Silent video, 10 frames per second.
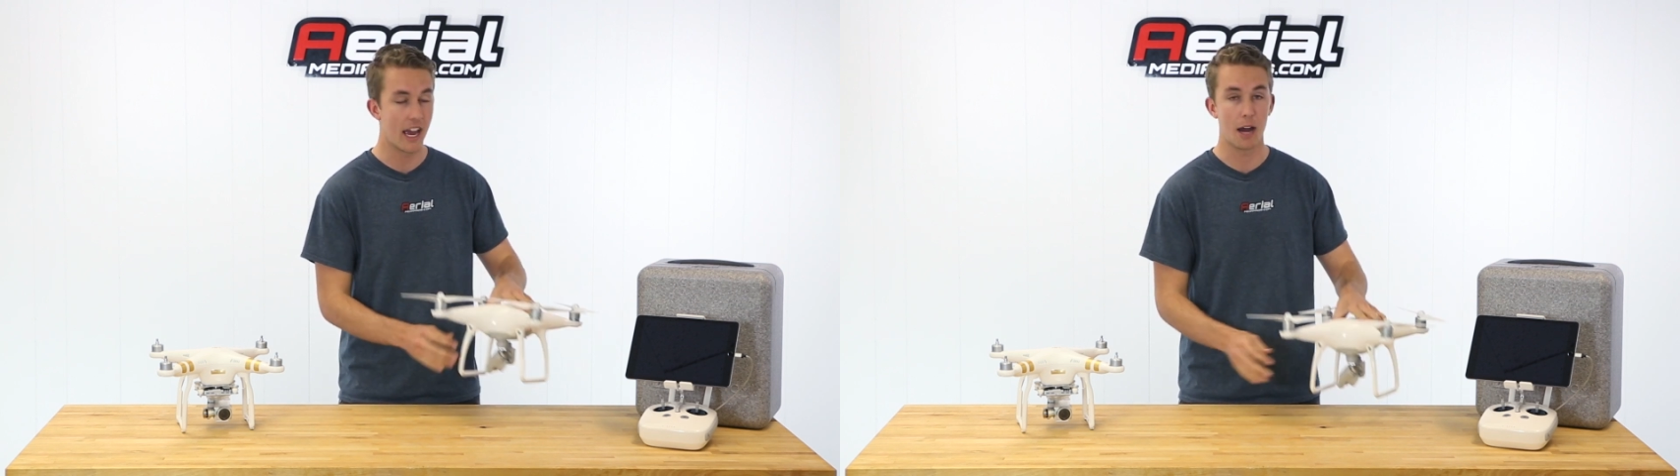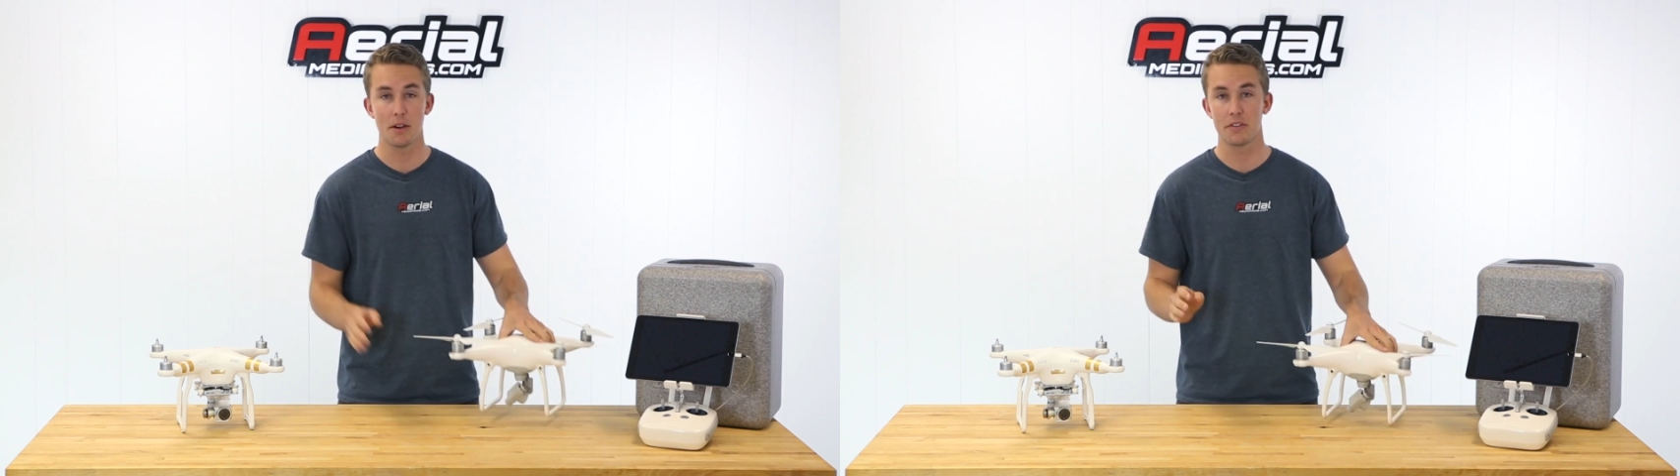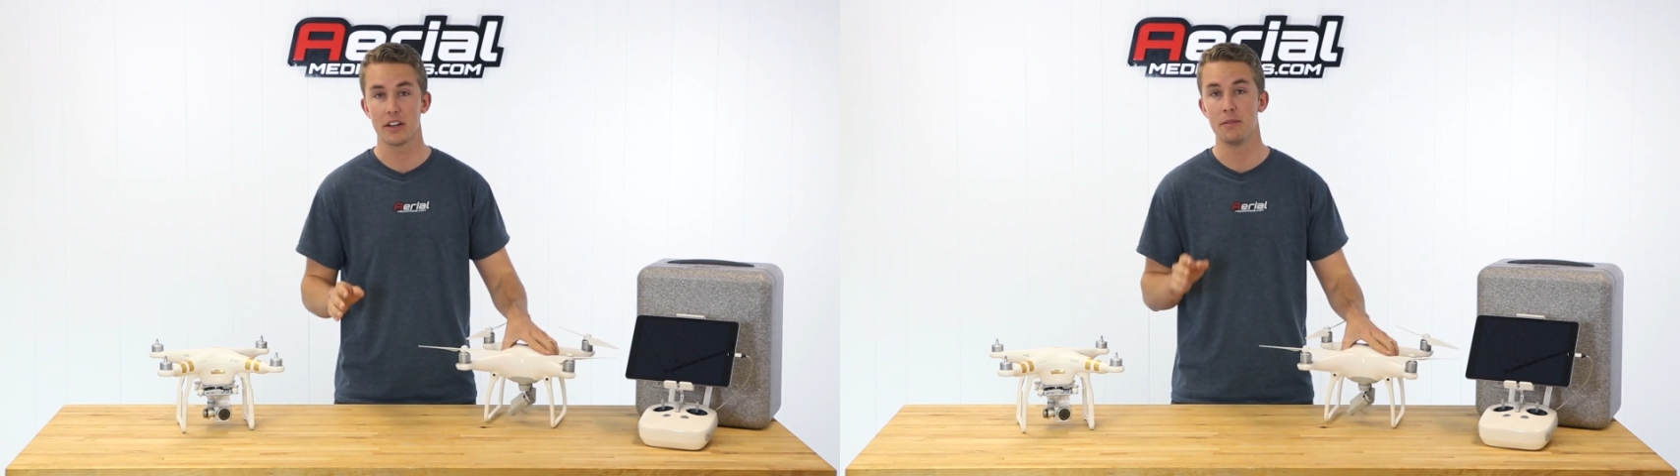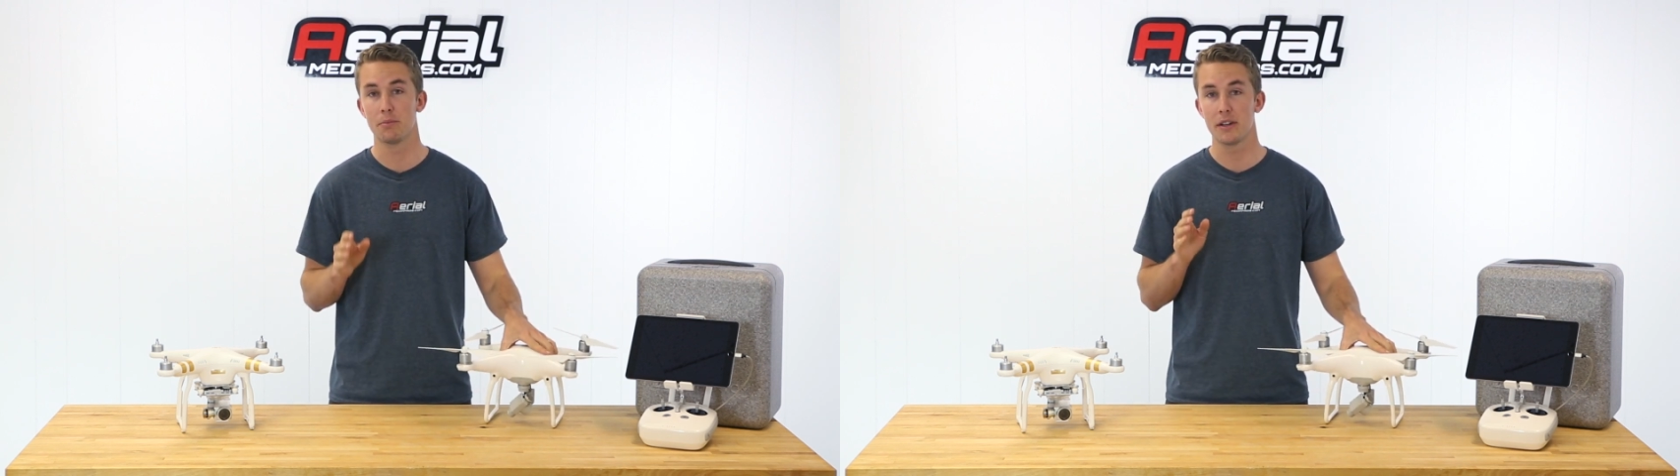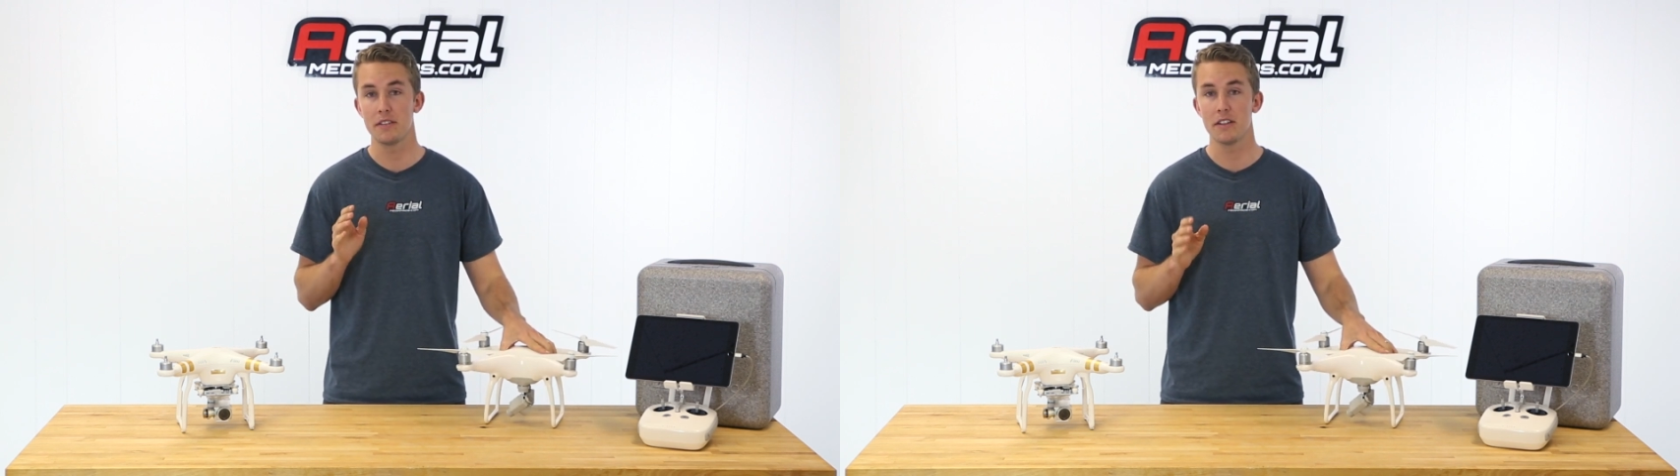However, in
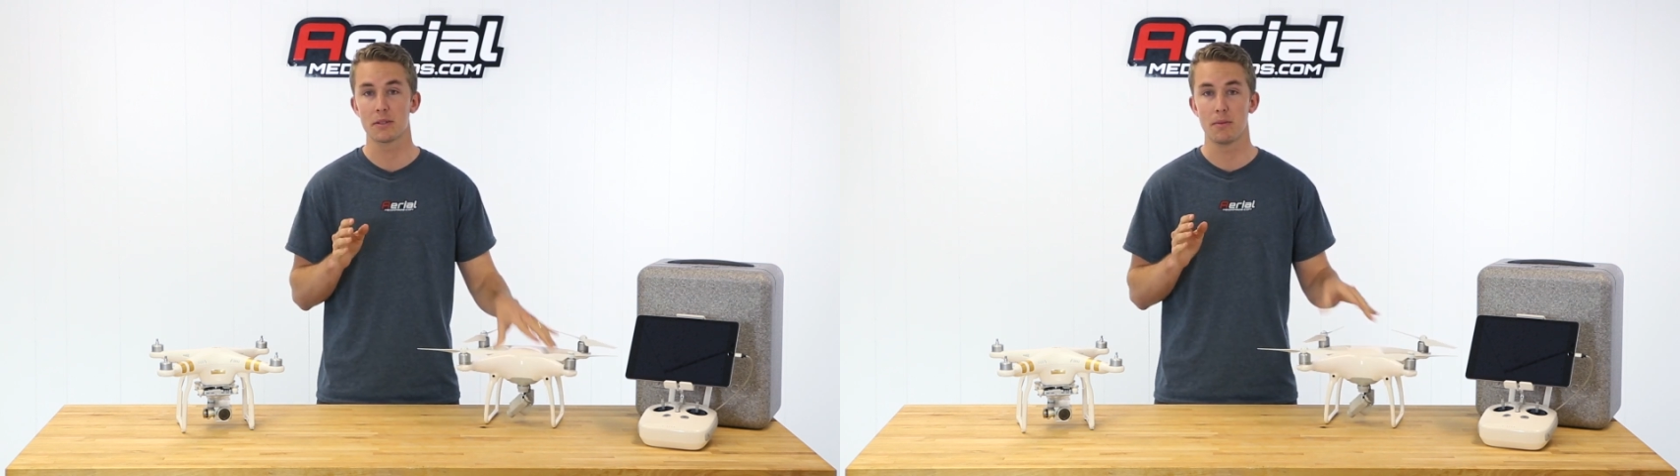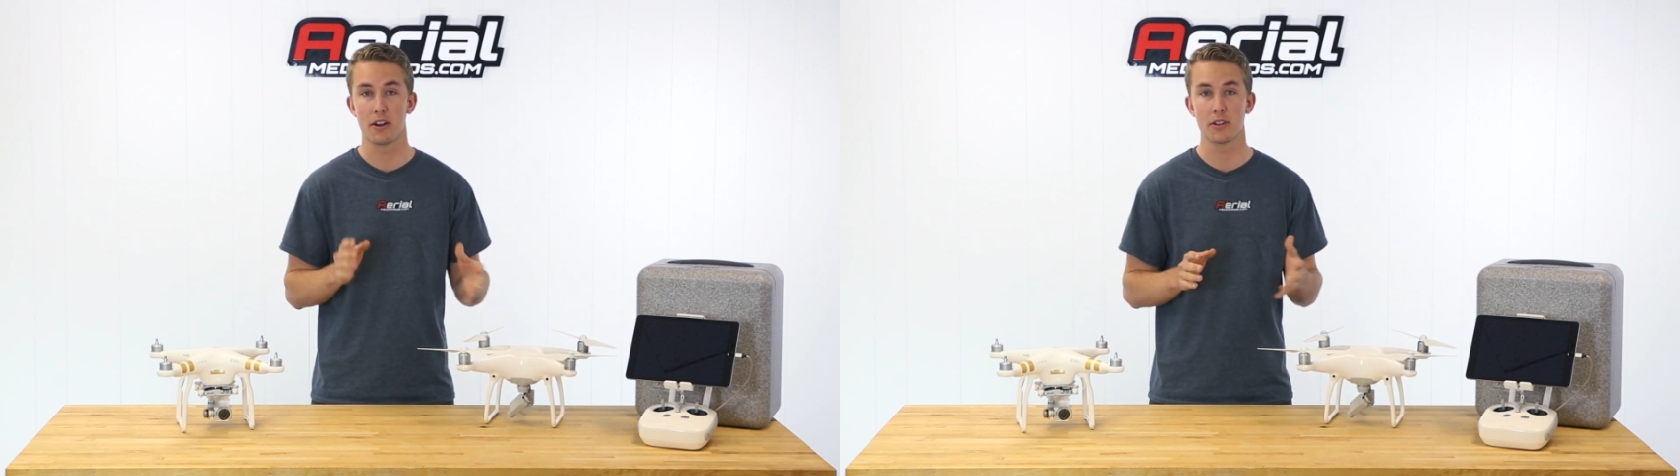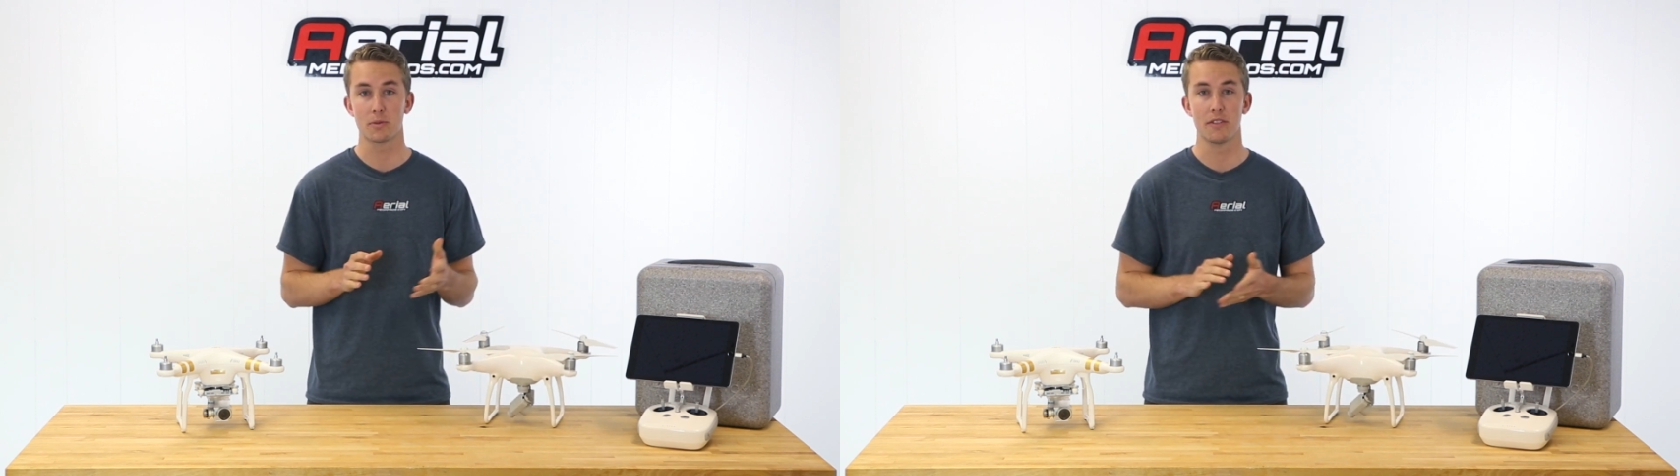previous models,